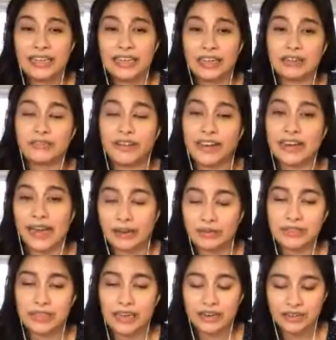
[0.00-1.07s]
invite
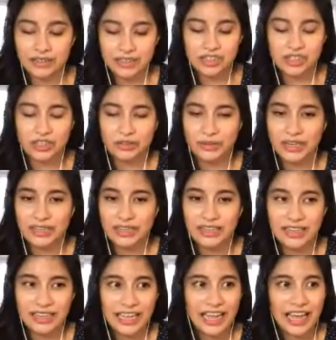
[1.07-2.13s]
outsiders into your work.
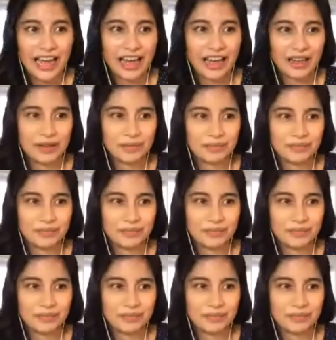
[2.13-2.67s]
Um,